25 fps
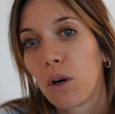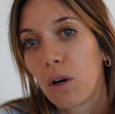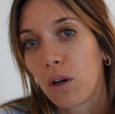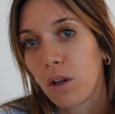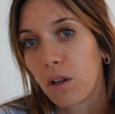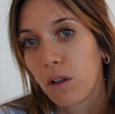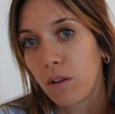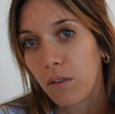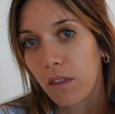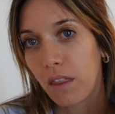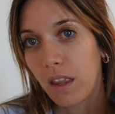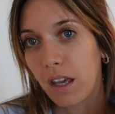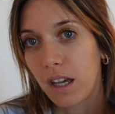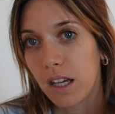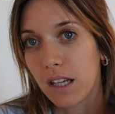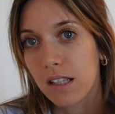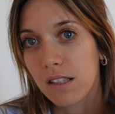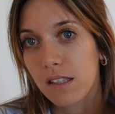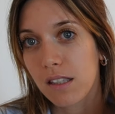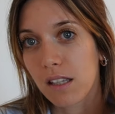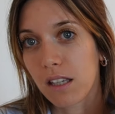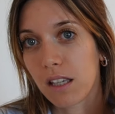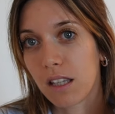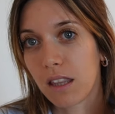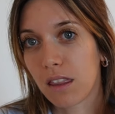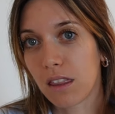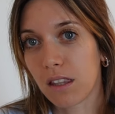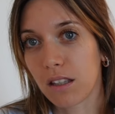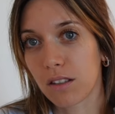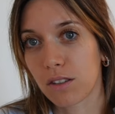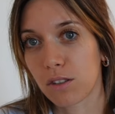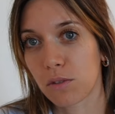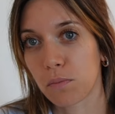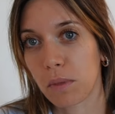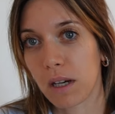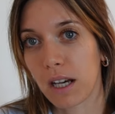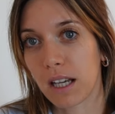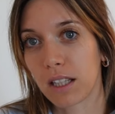all this in the
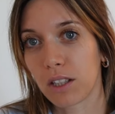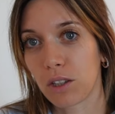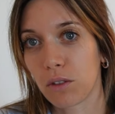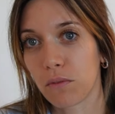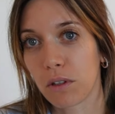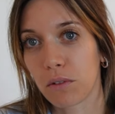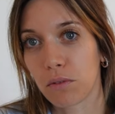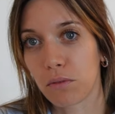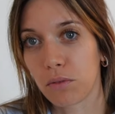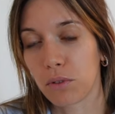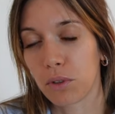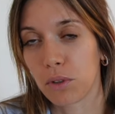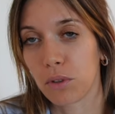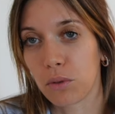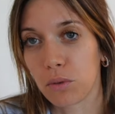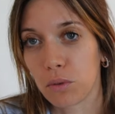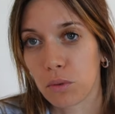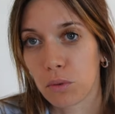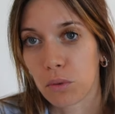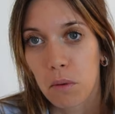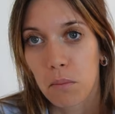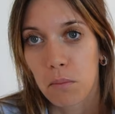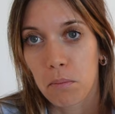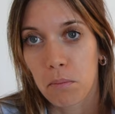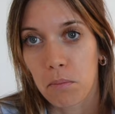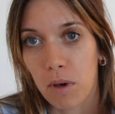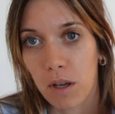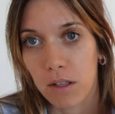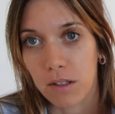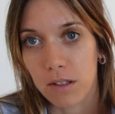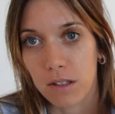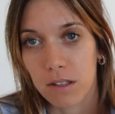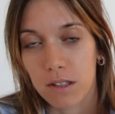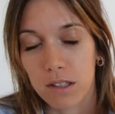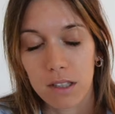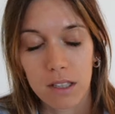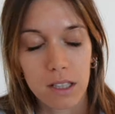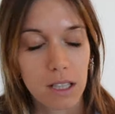span of a few
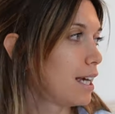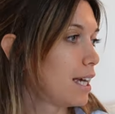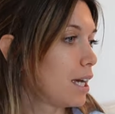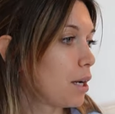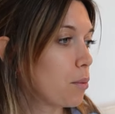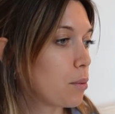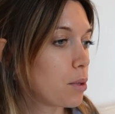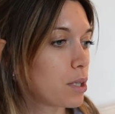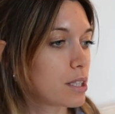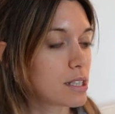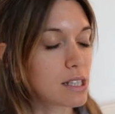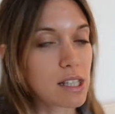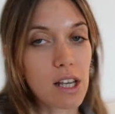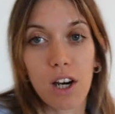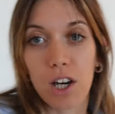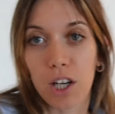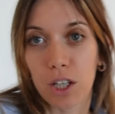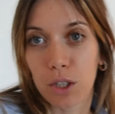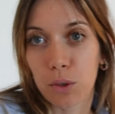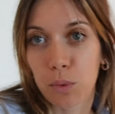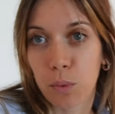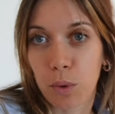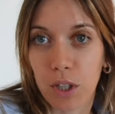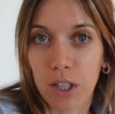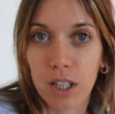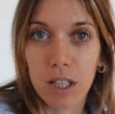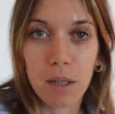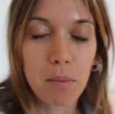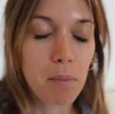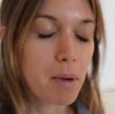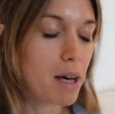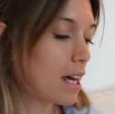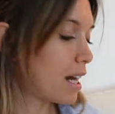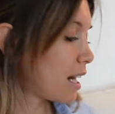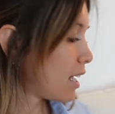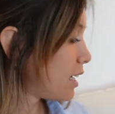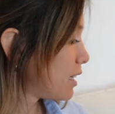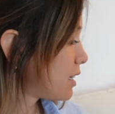months. It was hard work,
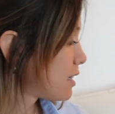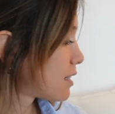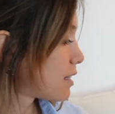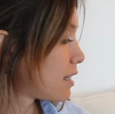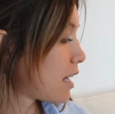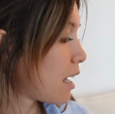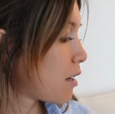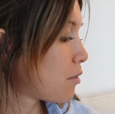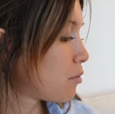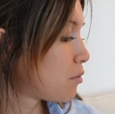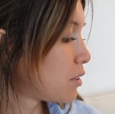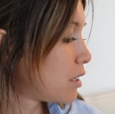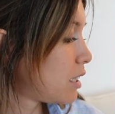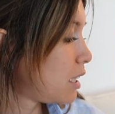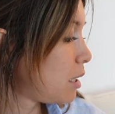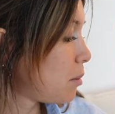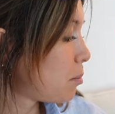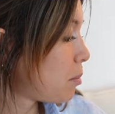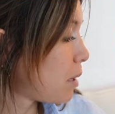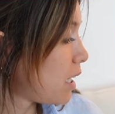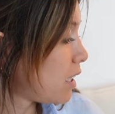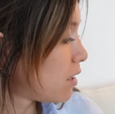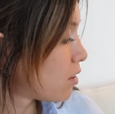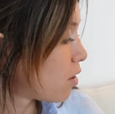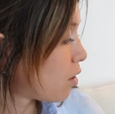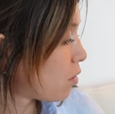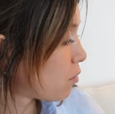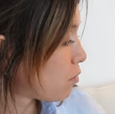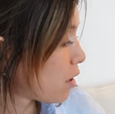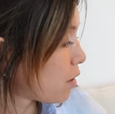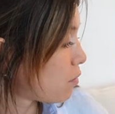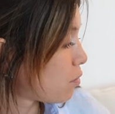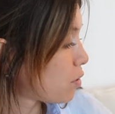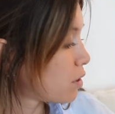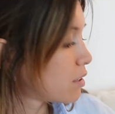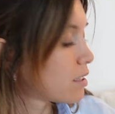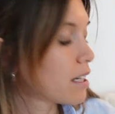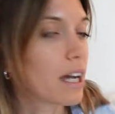but it's definitely paying off
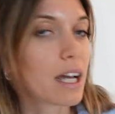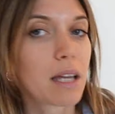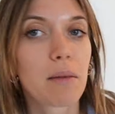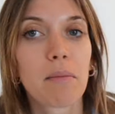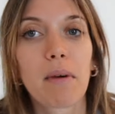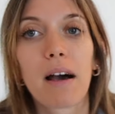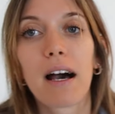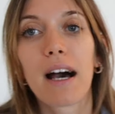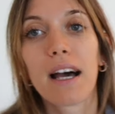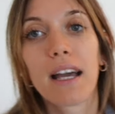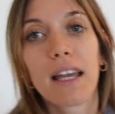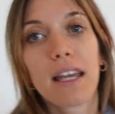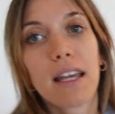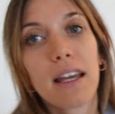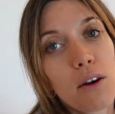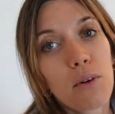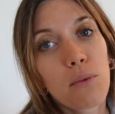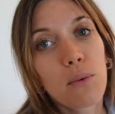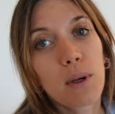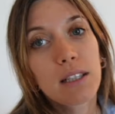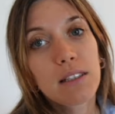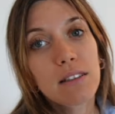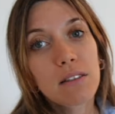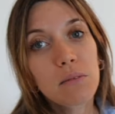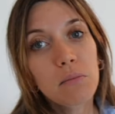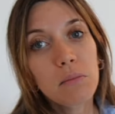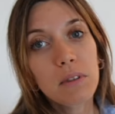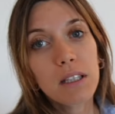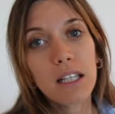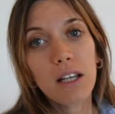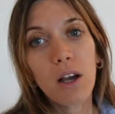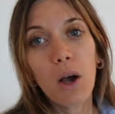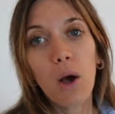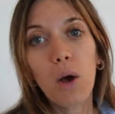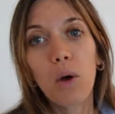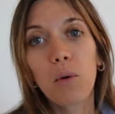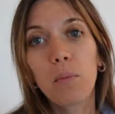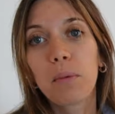every time I randomly
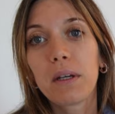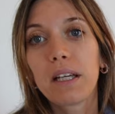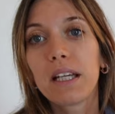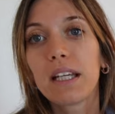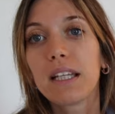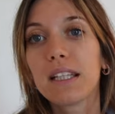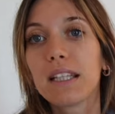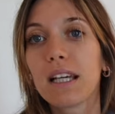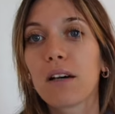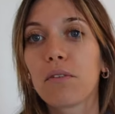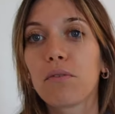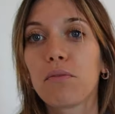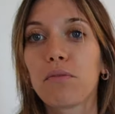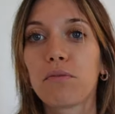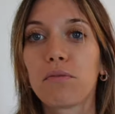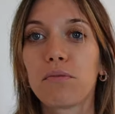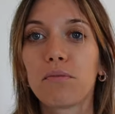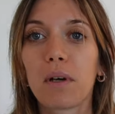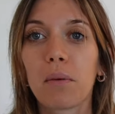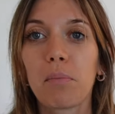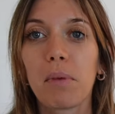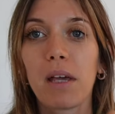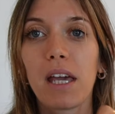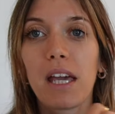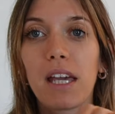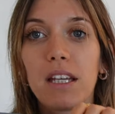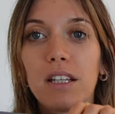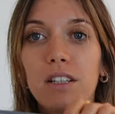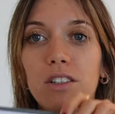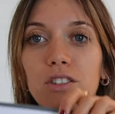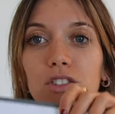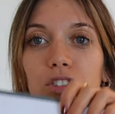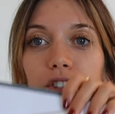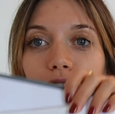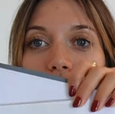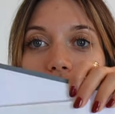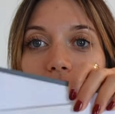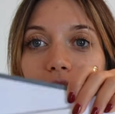open a
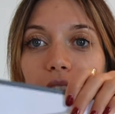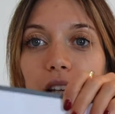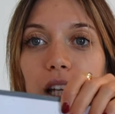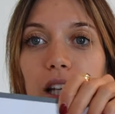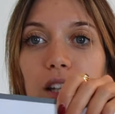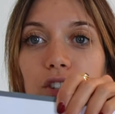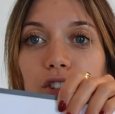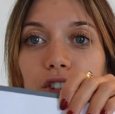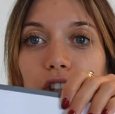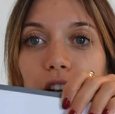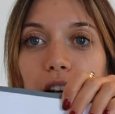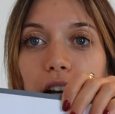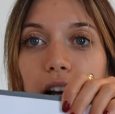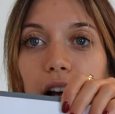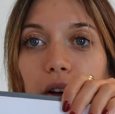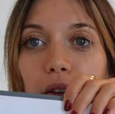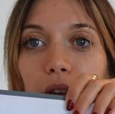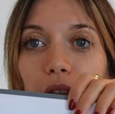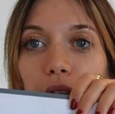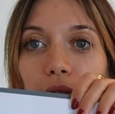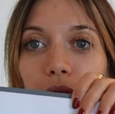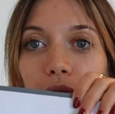page and check out the